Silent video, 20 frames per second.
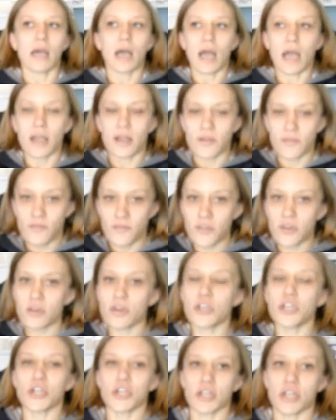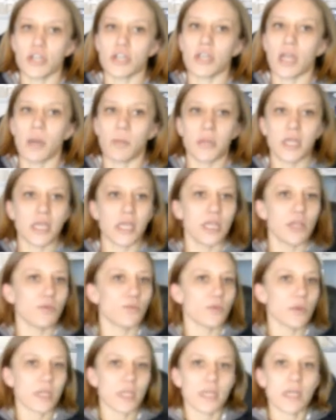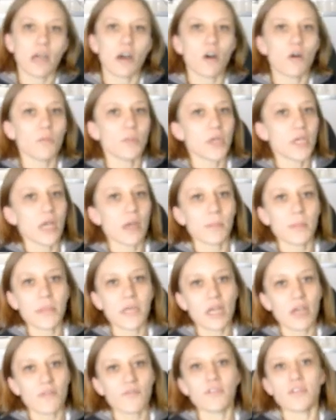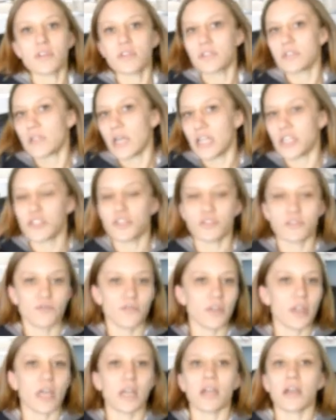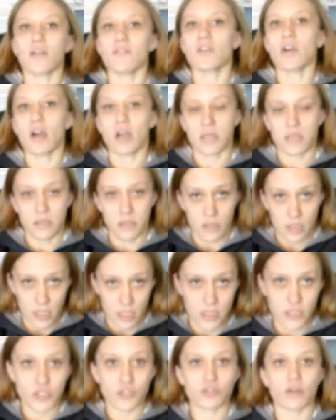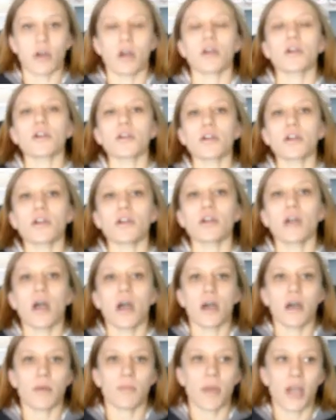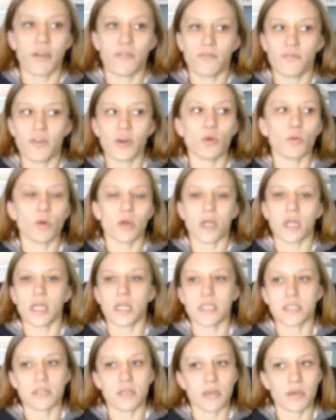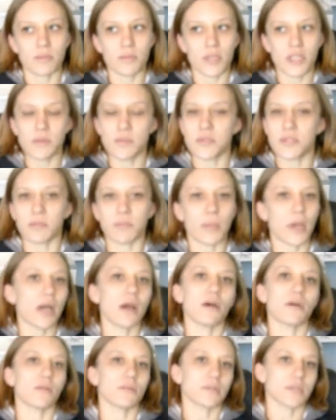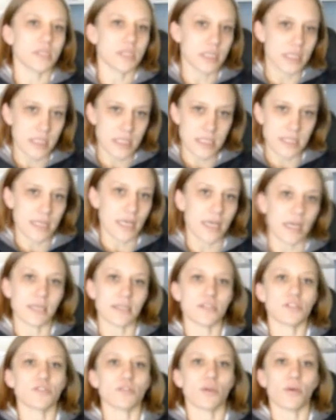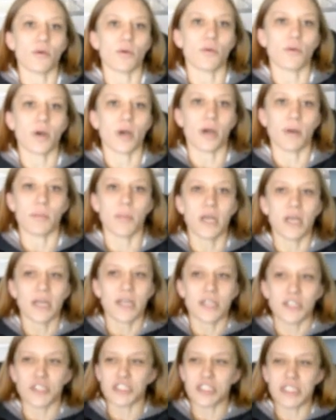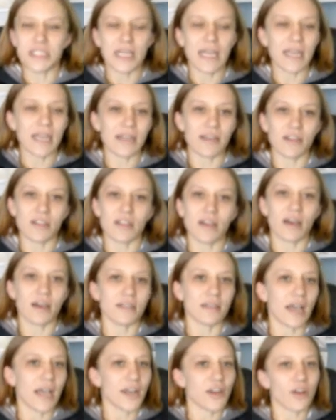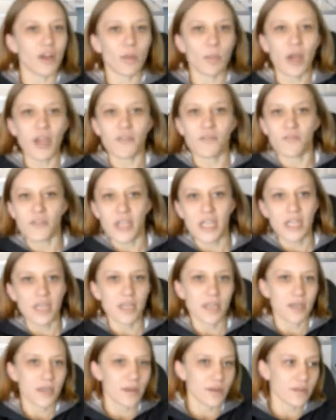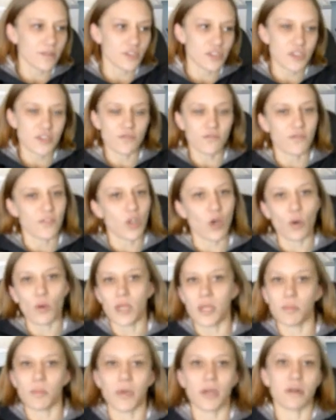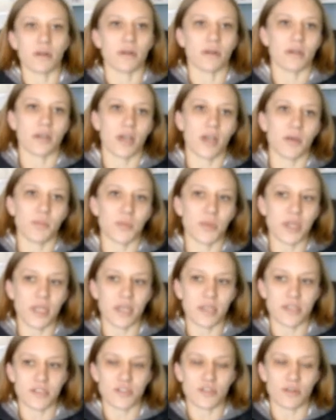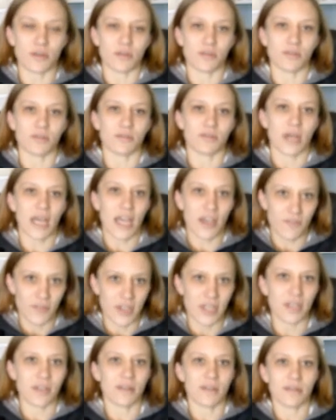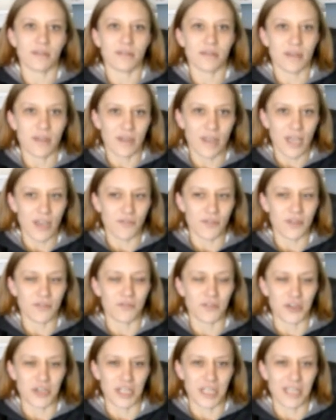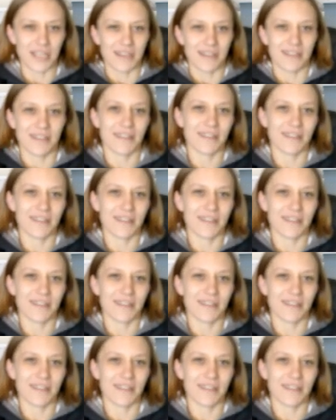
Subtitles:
I feel good. I mean, he really helped me. I mean, I do feel like I've gotten a lot stronger. My footwork has come leaps and bounds since then. So just getting a lot lighter on my feet and just flowing better and not being so heavy-footed.